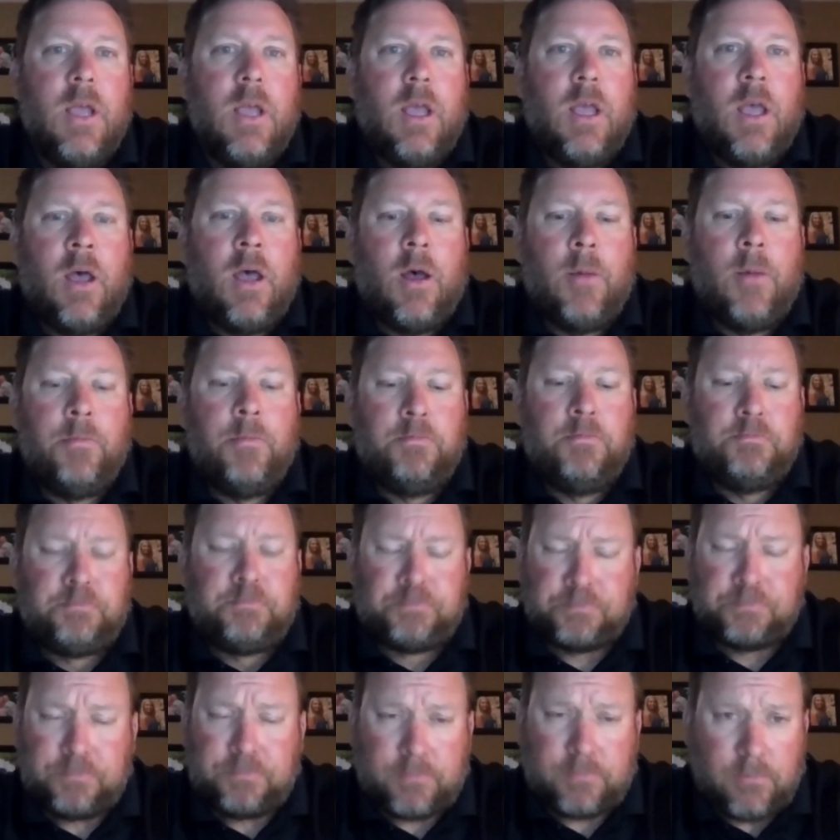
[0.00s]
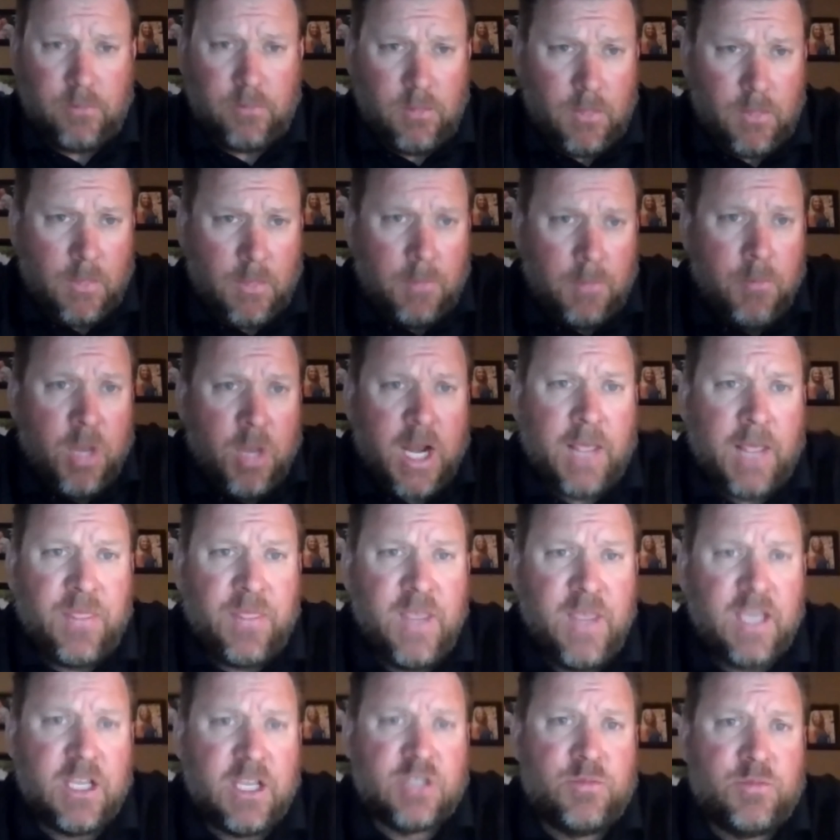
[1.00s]
But I
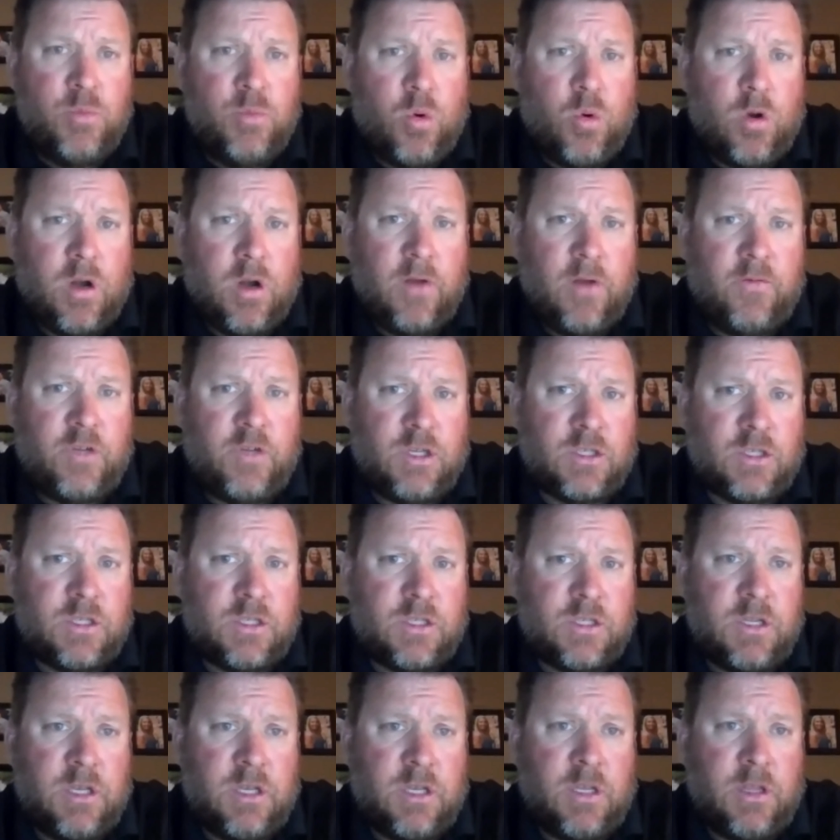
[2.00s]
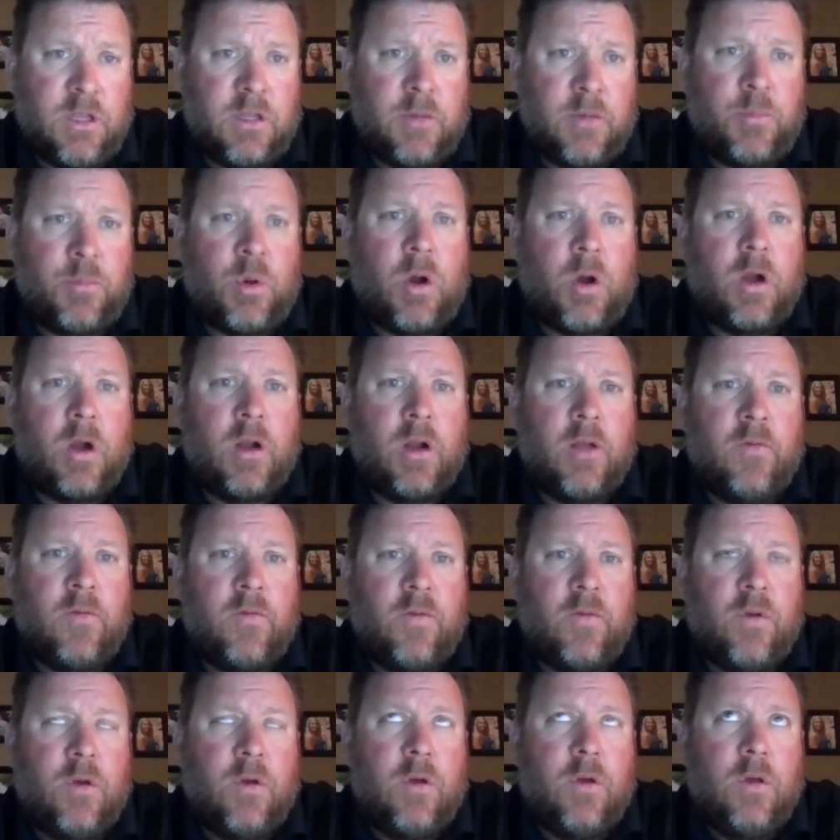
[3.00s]
think it's more of just the part of
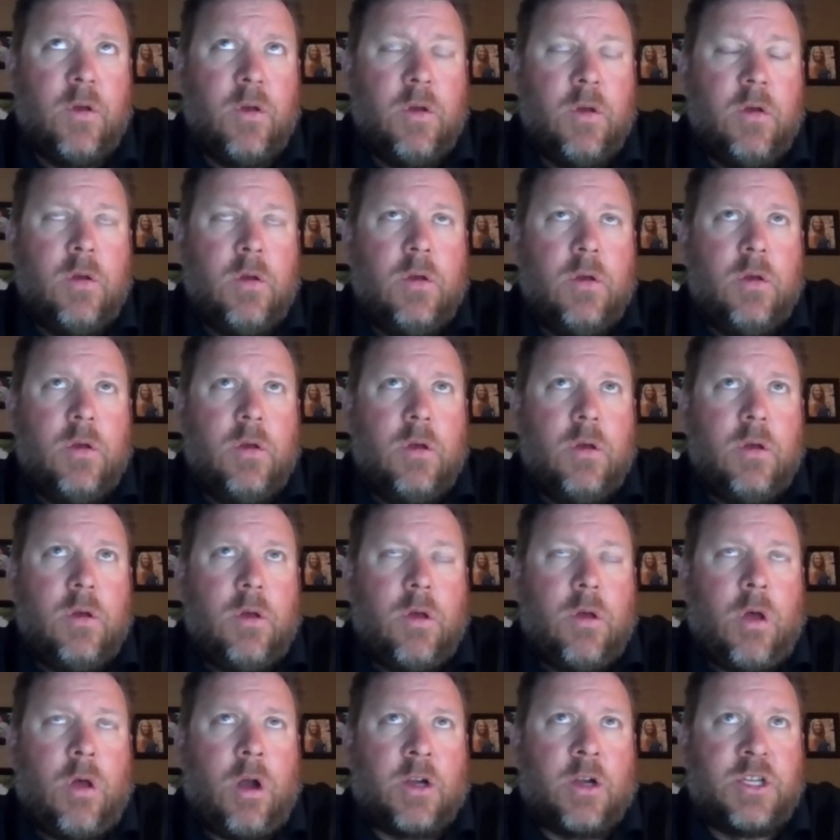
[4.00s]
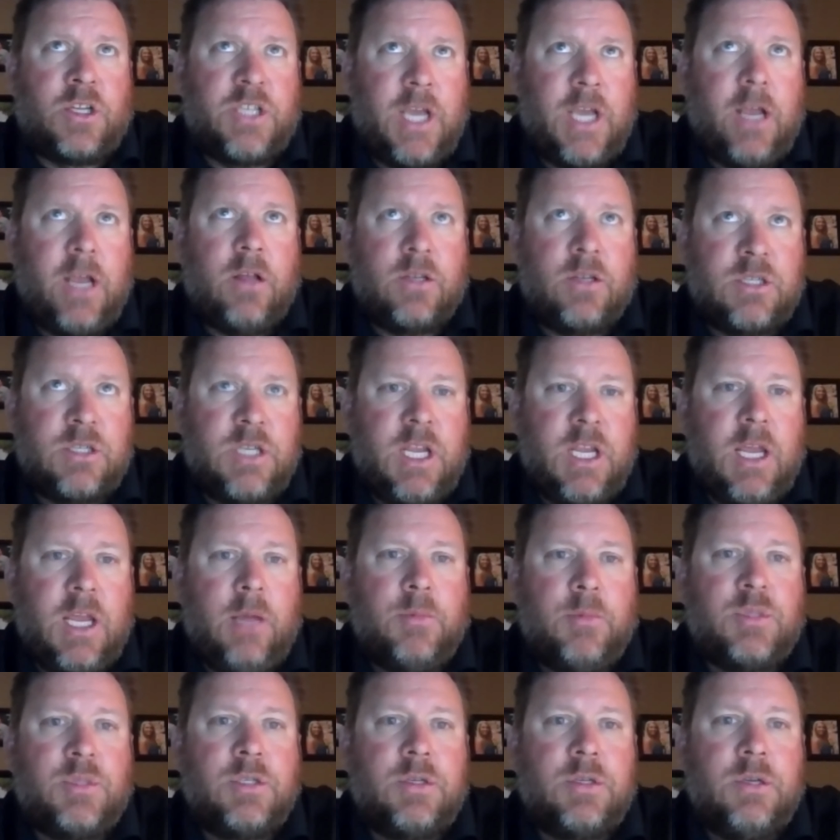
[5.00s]
our sales
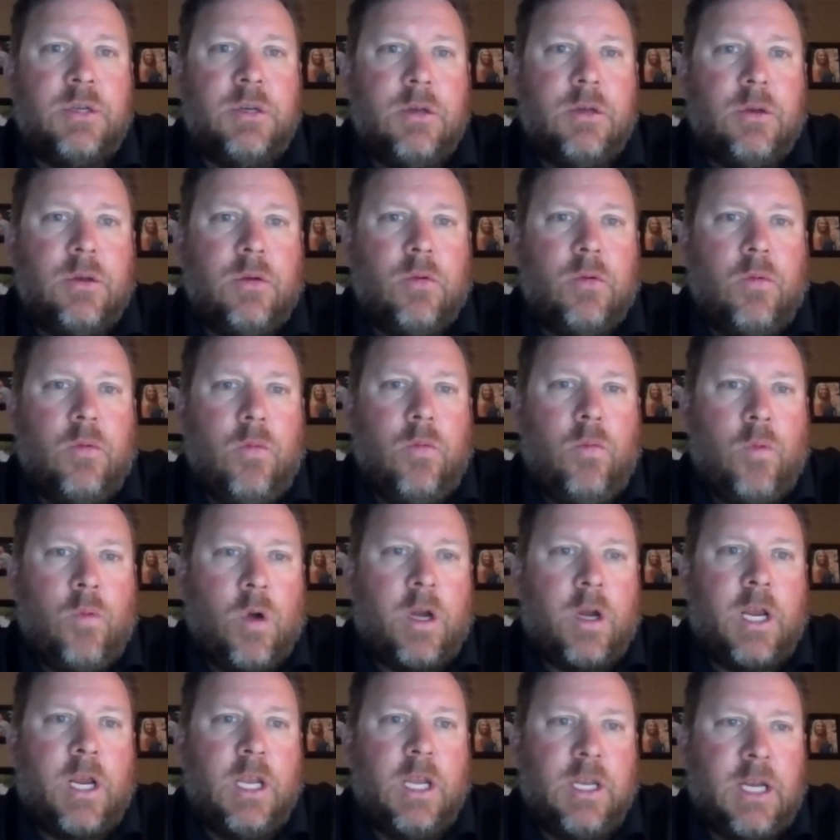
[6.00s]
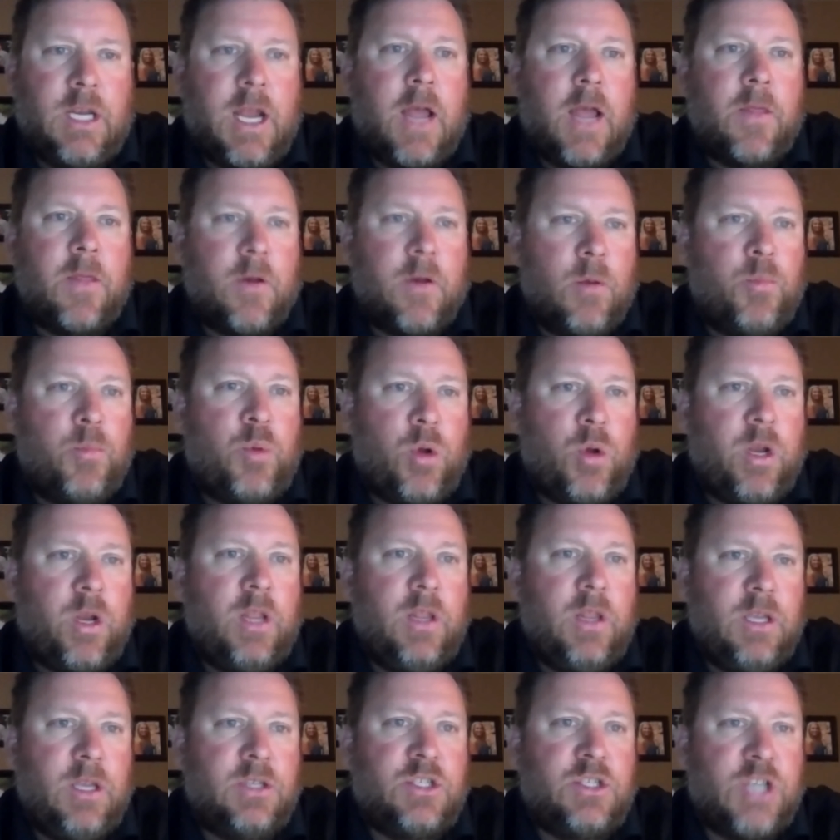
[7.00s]
teams working together and putting
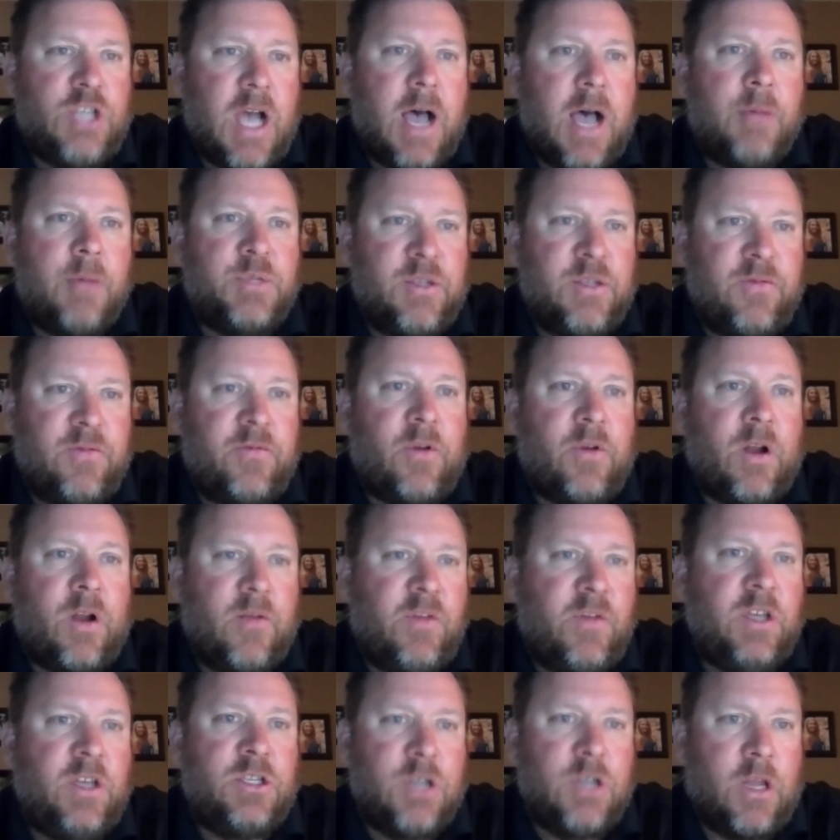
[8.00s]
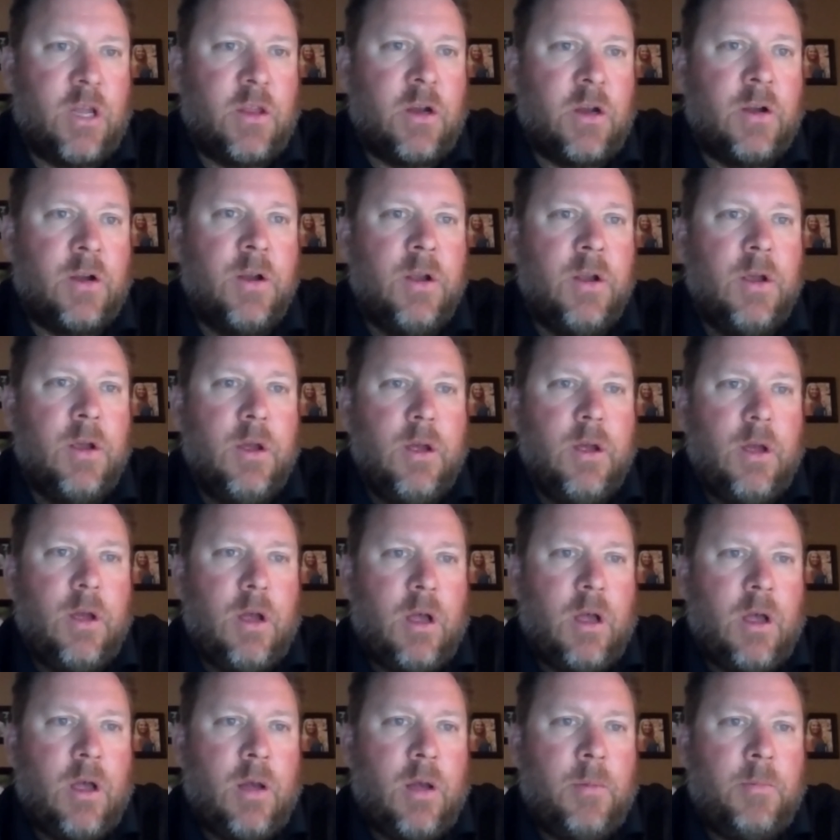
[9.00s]
these jobs in front of each other
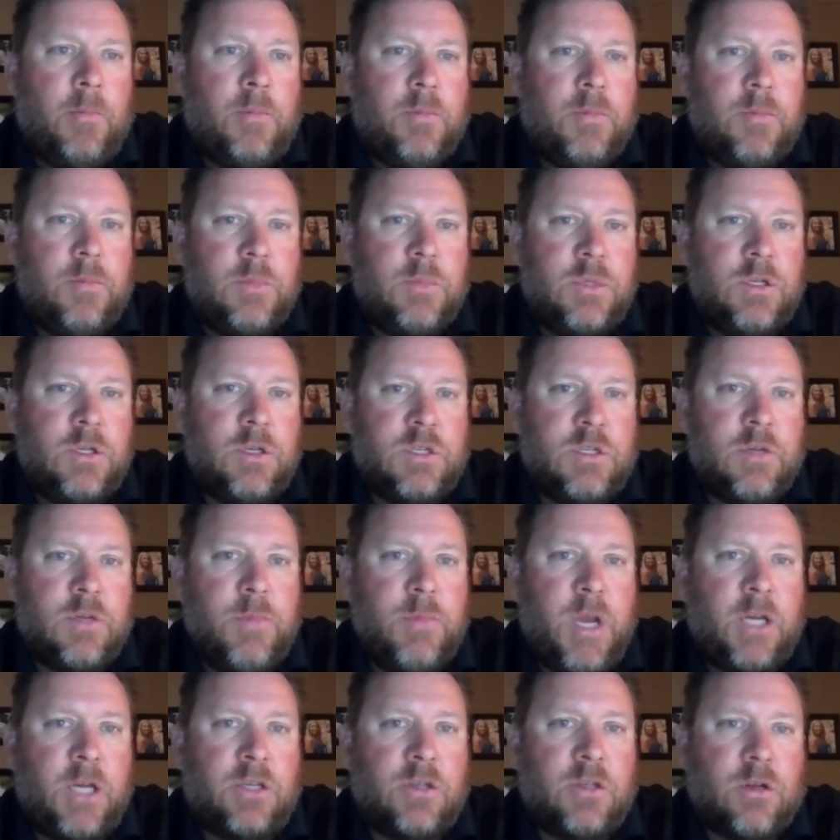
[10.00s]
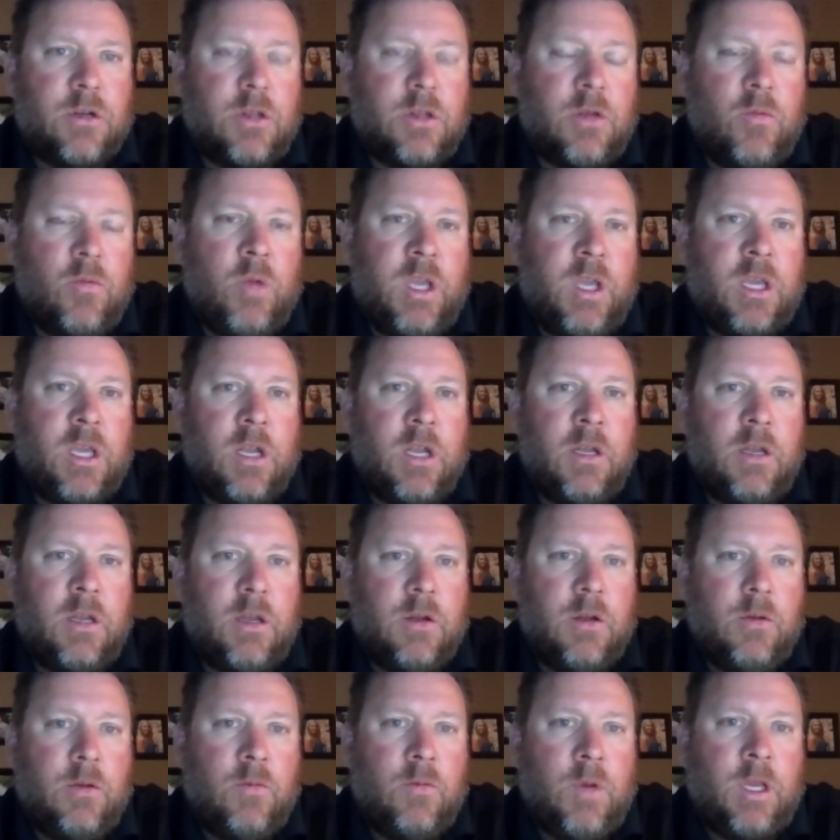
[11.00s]
to make sure that we can
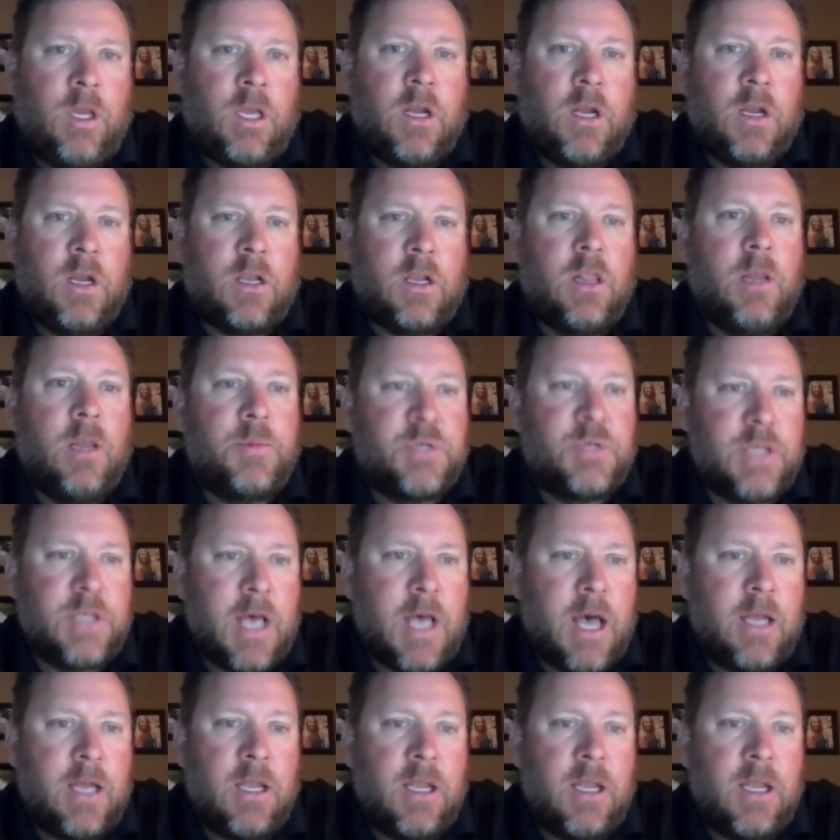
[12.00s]
eclipse that.